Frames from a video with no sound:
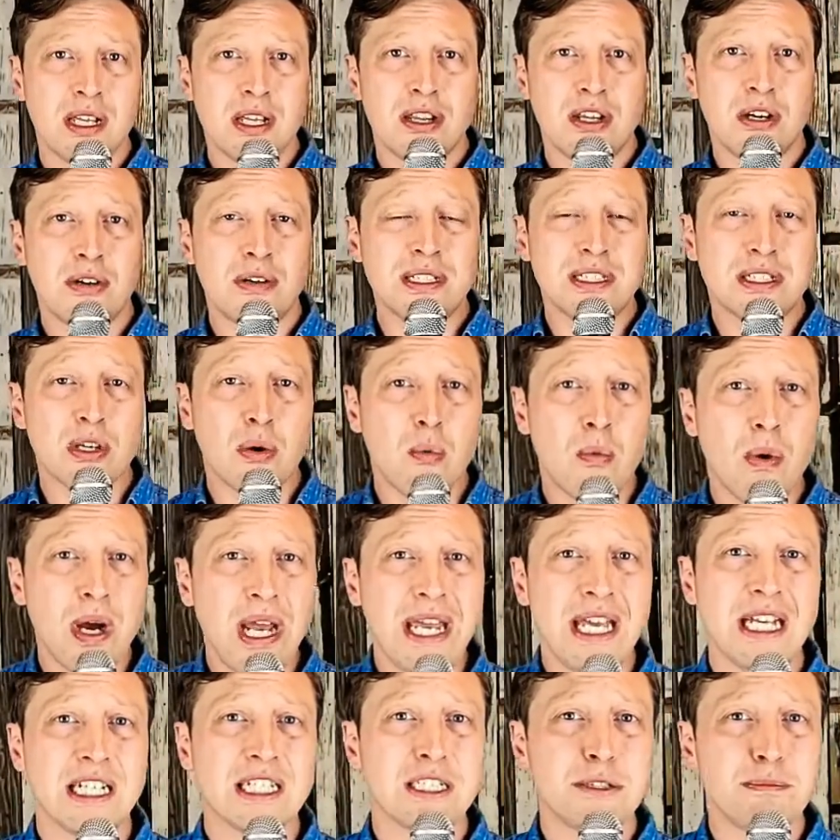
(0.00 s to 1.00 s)
there is a
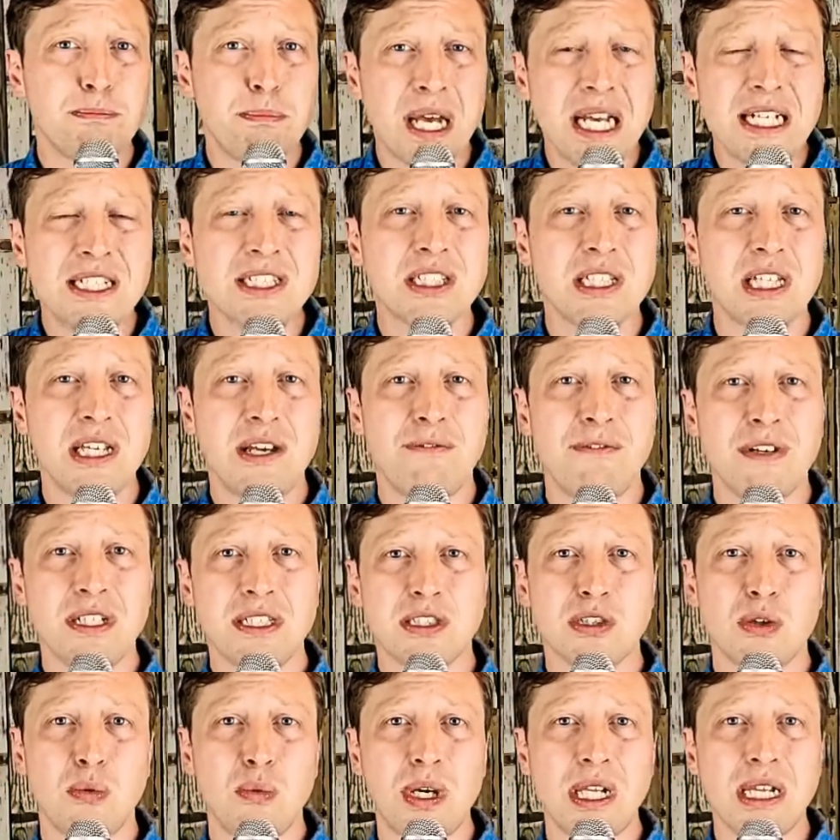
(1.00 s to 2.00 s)
way, especially if
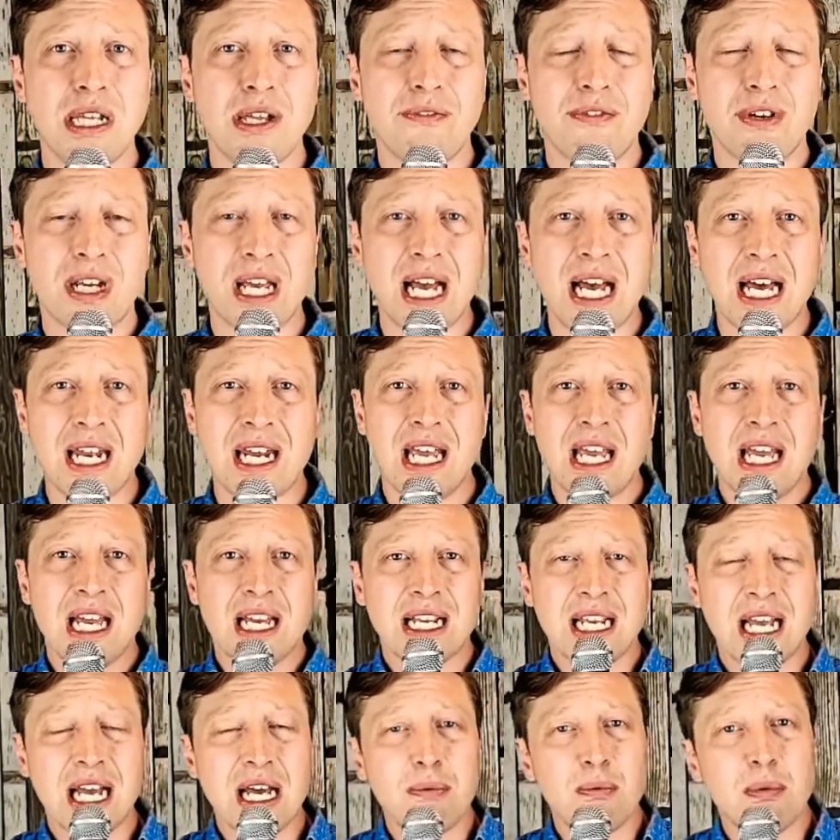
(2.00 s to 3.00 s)
it's the will of God.
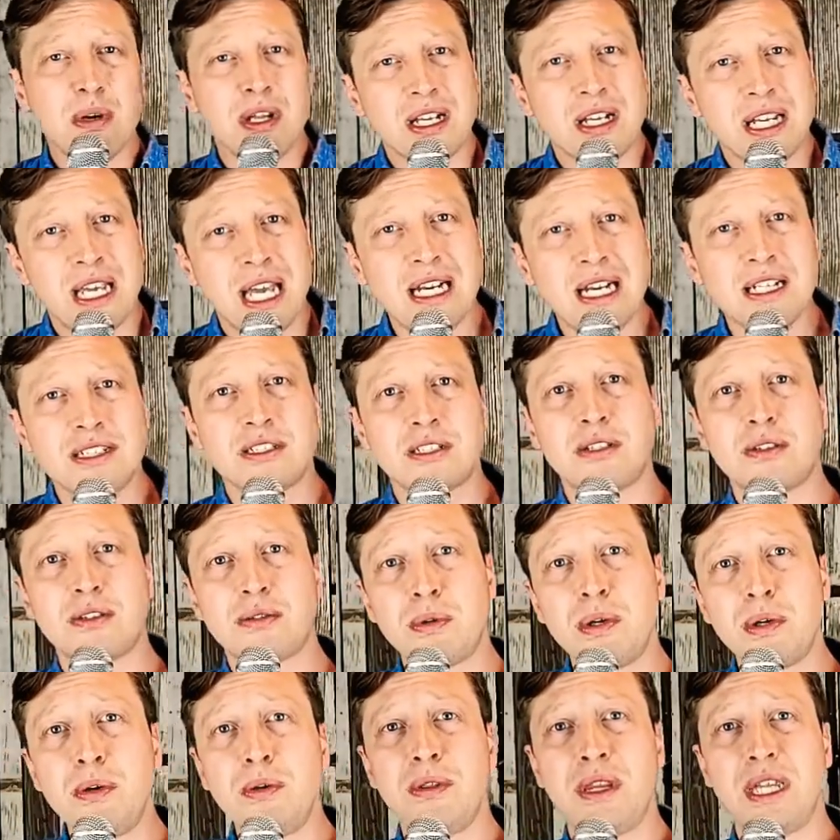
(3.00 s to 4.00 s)
God will get us
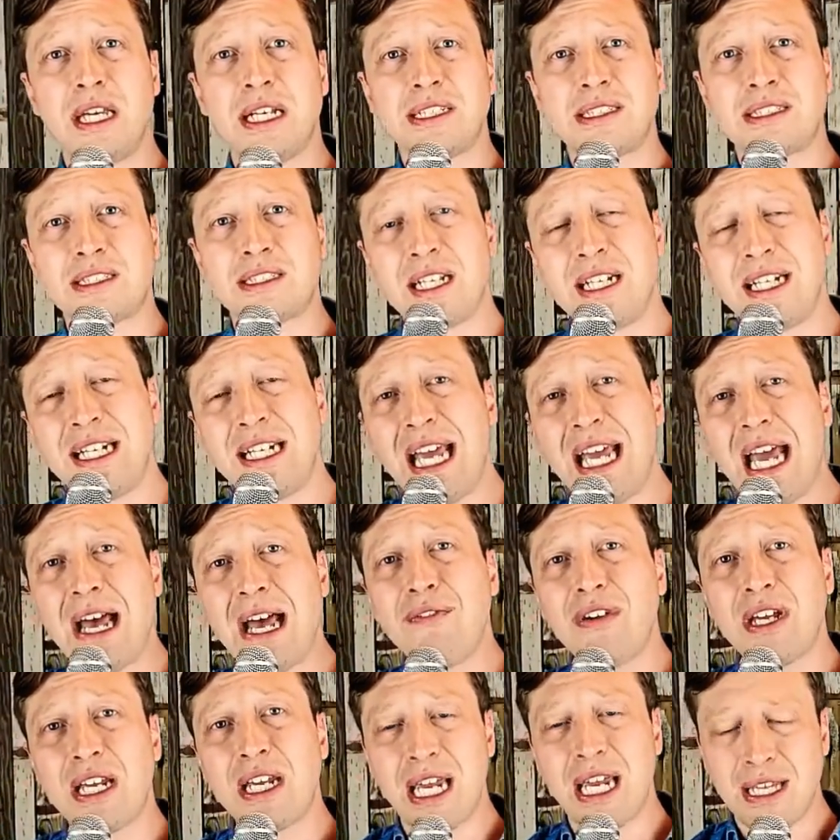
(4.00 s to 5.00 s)
through this to
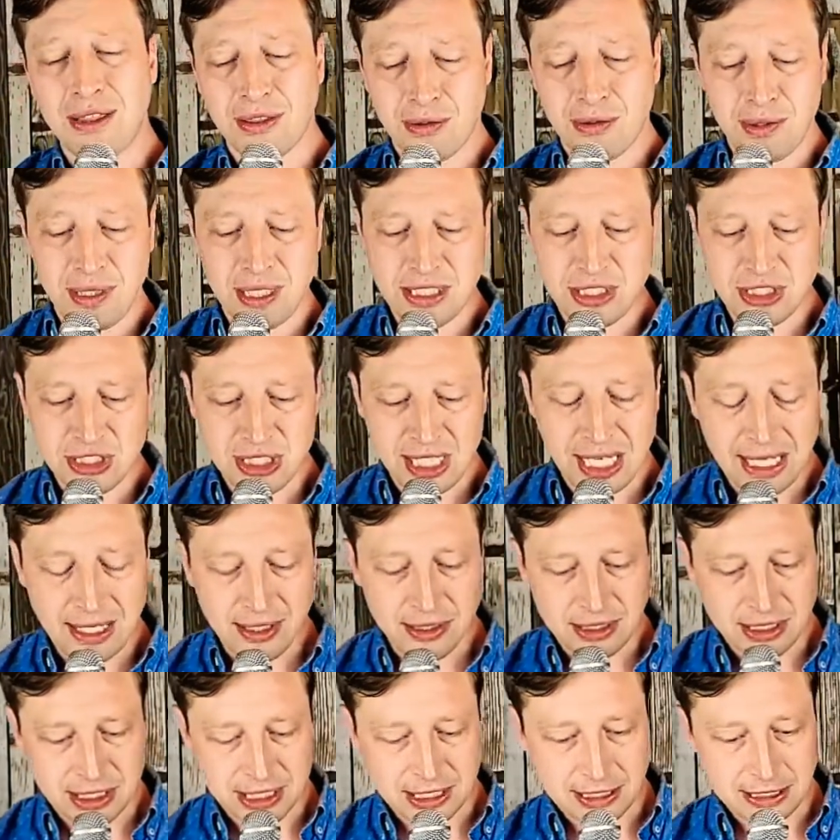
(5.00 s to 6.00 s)
navigate through these
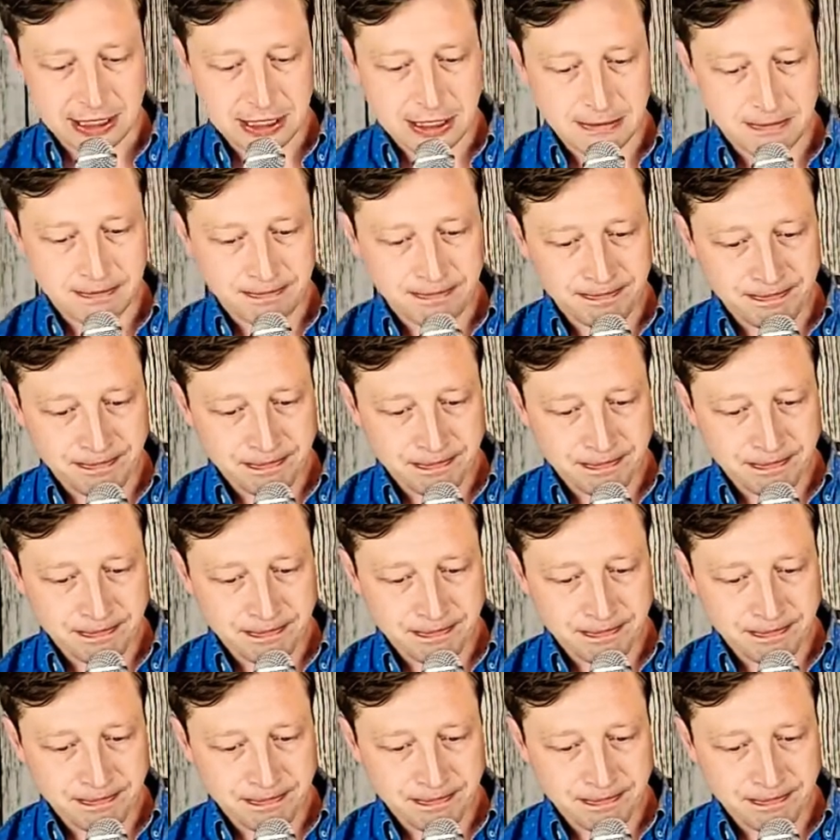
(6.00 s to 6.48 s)
challenges.